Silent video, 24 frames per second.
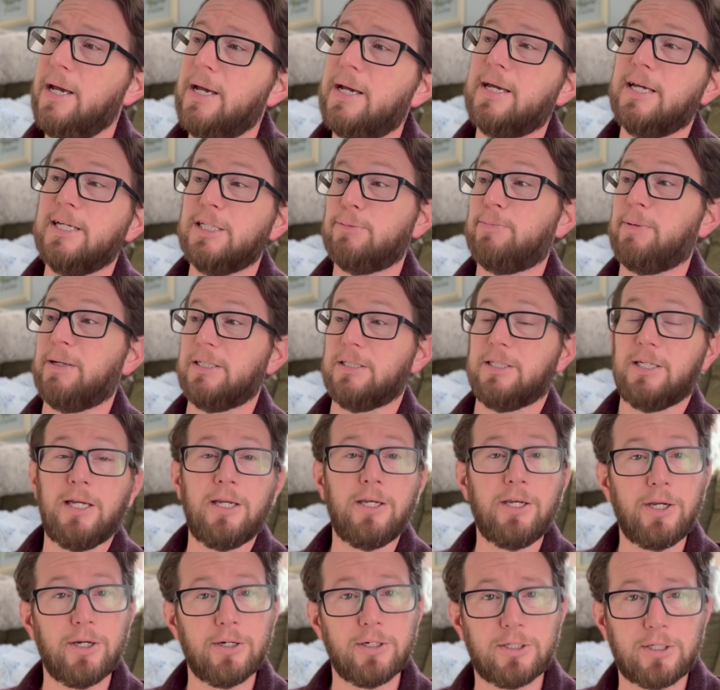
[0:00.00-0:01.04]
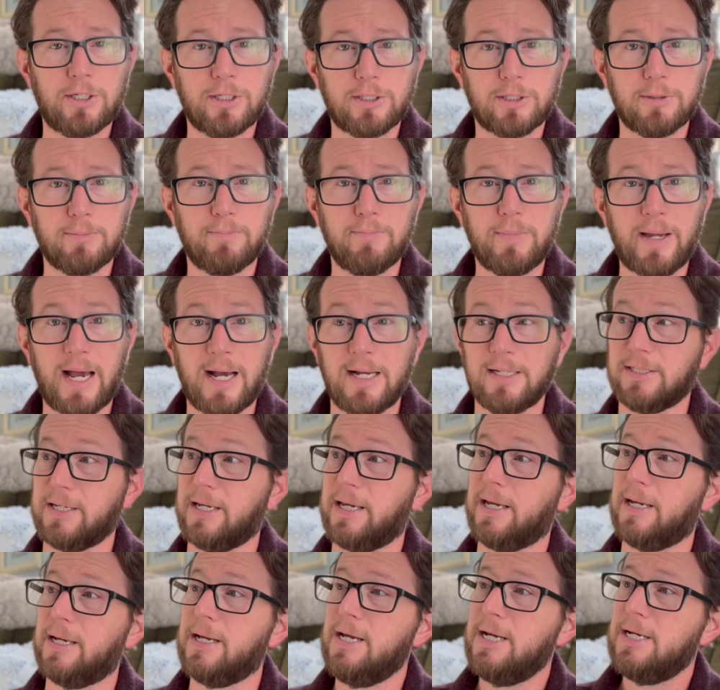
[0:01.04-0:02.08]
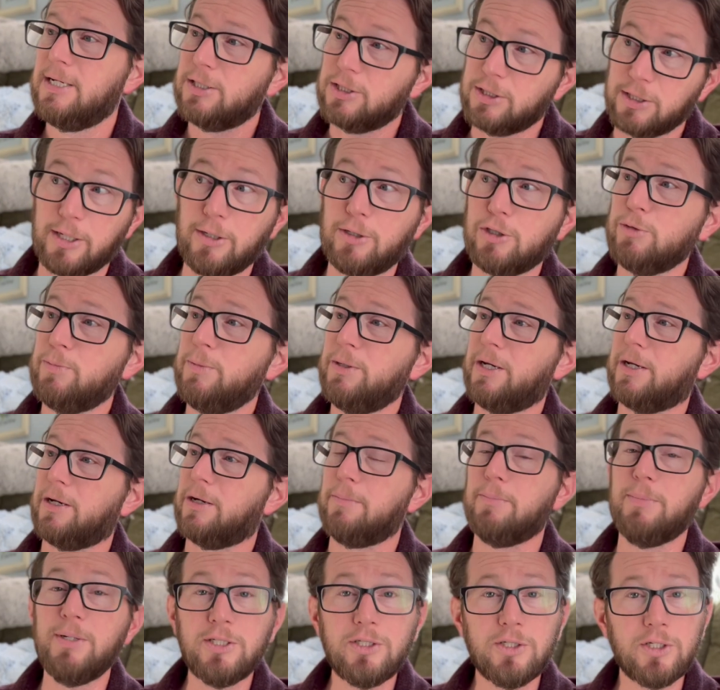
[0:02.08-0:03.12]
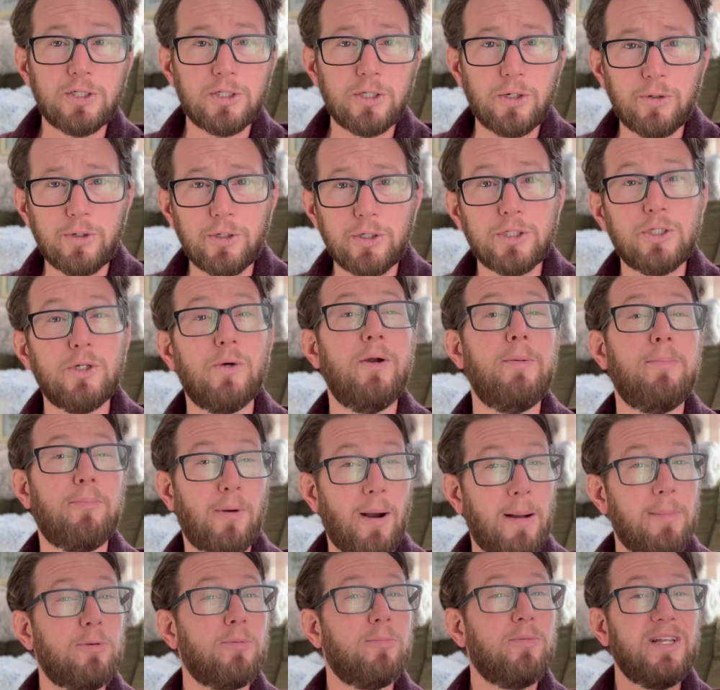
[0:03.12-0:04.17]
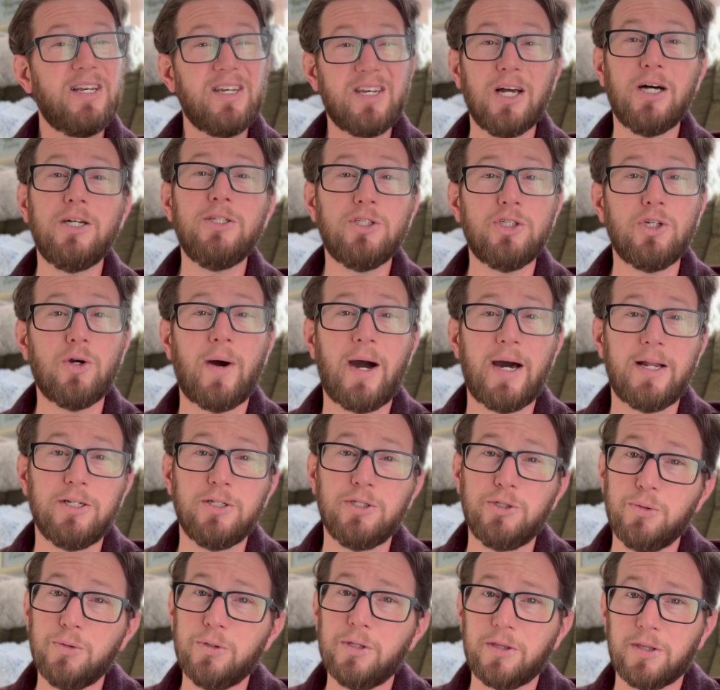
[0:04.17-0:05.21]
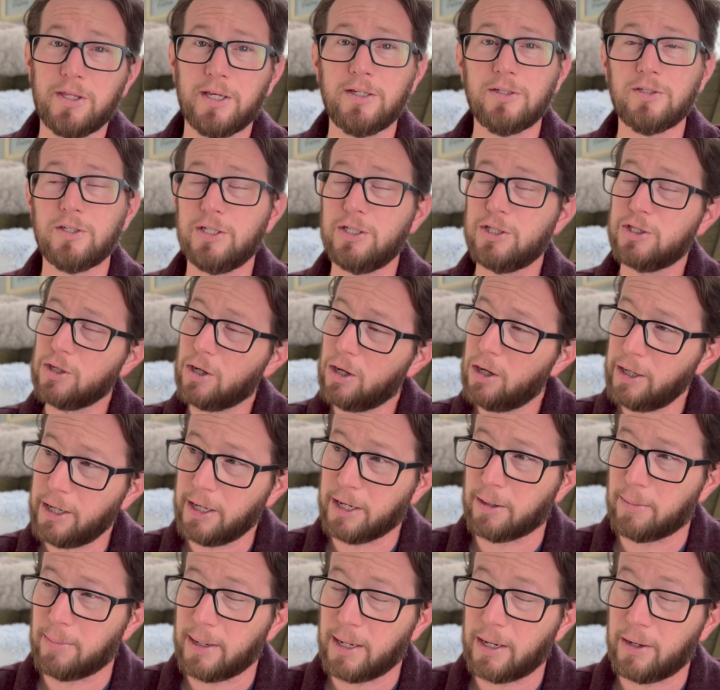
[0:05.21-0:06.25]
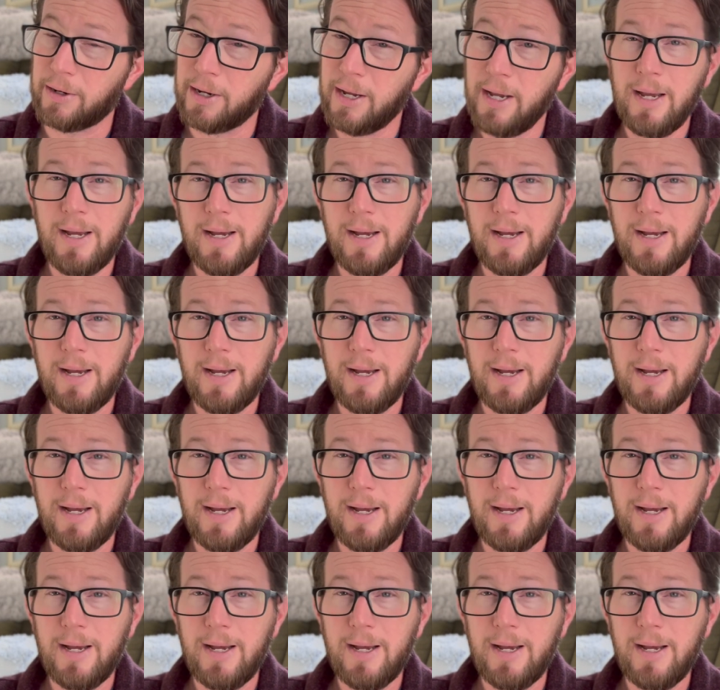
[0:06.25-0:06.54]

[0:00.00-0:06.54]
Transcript: He spent 10 years as a salesman and a business owner, so he probably does know how to do the things that he's talking about.